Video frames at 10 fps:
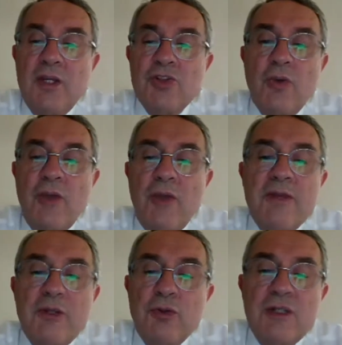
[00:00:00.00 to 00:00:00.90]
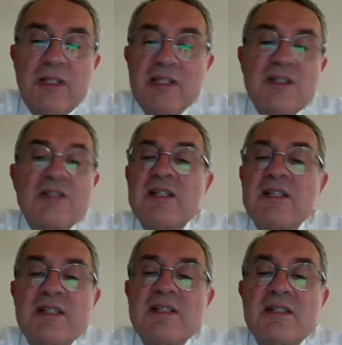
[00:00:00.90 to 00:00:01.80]
So we have been doing this
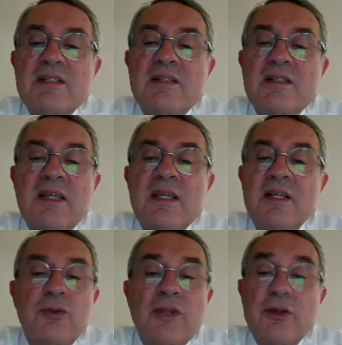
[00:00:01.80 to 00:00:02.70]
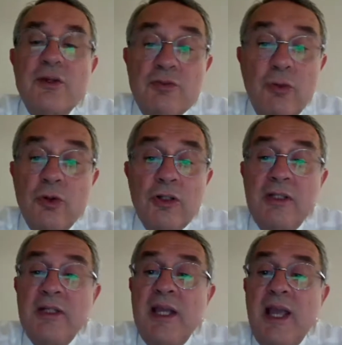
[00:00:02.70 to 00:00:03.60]
since the year 2004,
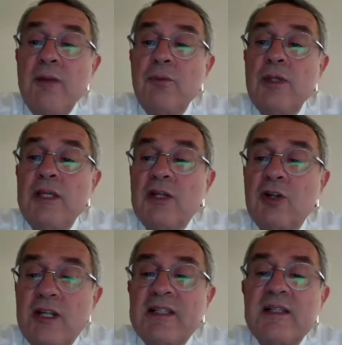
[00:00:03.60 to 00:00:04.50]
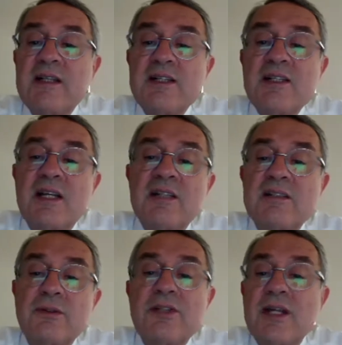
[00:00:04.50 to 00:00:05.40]
and we collected the
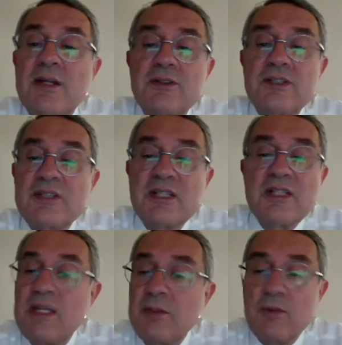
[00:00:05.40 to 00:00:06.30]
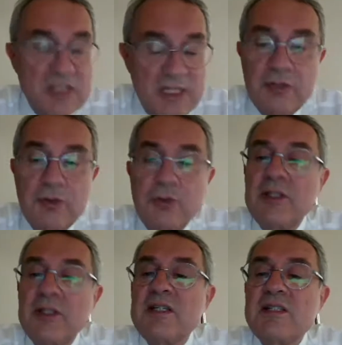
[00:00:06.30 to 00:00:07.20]
results in 2016. We are still
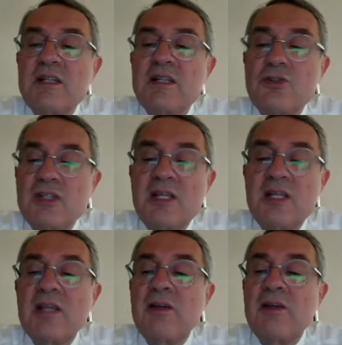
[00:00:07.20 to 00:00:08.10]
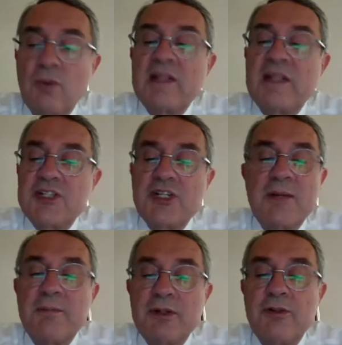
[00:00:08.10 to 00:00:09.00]
doing this. As you see, quite a large
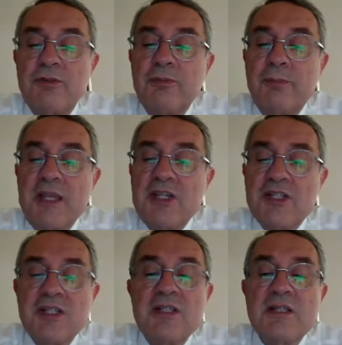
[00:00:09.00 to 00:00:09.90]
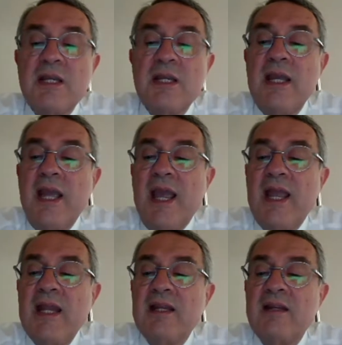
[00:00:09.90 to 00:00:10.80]
number of patients,
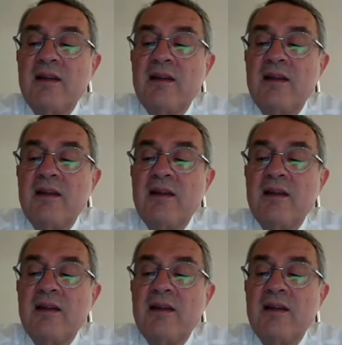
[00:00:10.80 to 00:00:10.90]
and